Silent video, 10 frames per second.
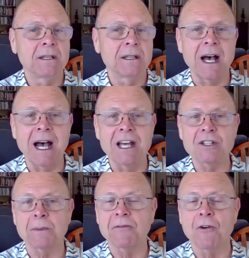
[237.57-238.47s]
the
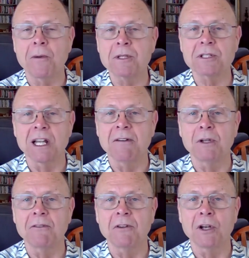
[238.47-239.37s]
highest performance
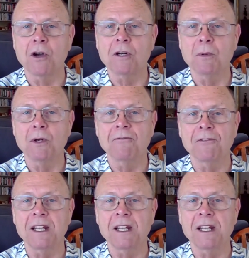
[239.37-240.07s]
level of a locomotive